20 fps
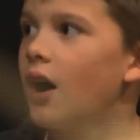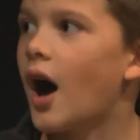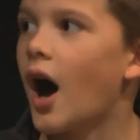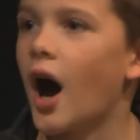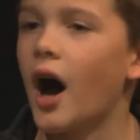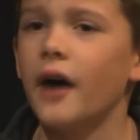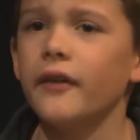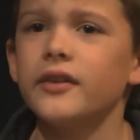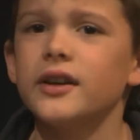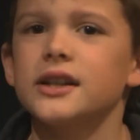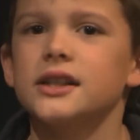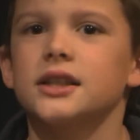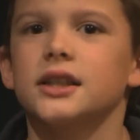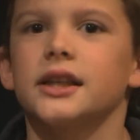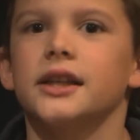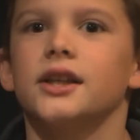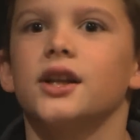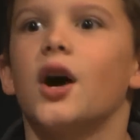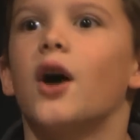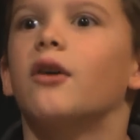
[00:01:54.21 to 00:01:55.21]

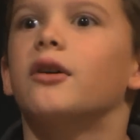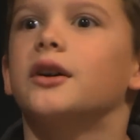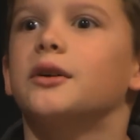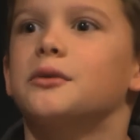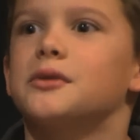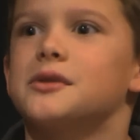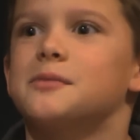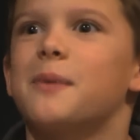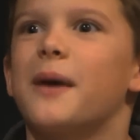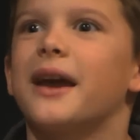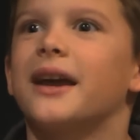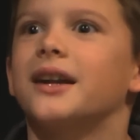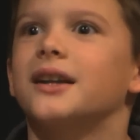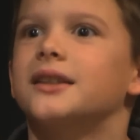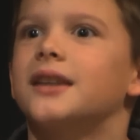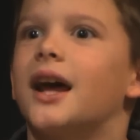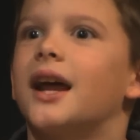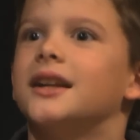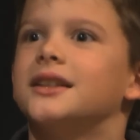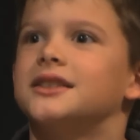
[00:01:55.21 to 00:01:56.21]
Obviously, no one was paying
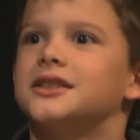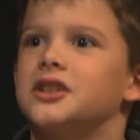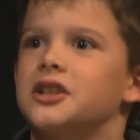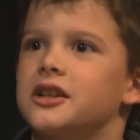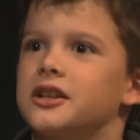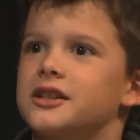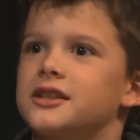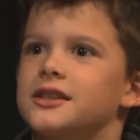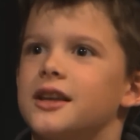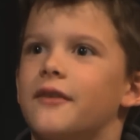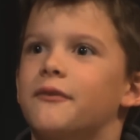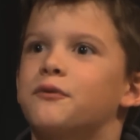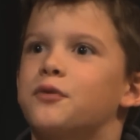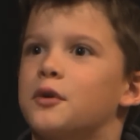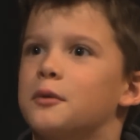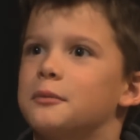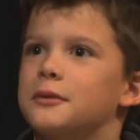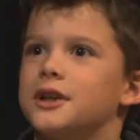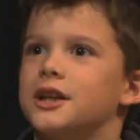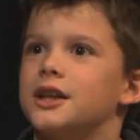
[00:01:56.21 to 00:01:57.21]
attention except
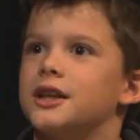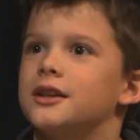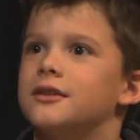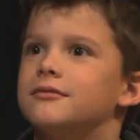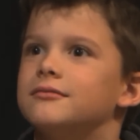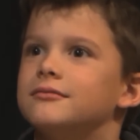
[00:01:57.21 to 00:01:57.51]
for me.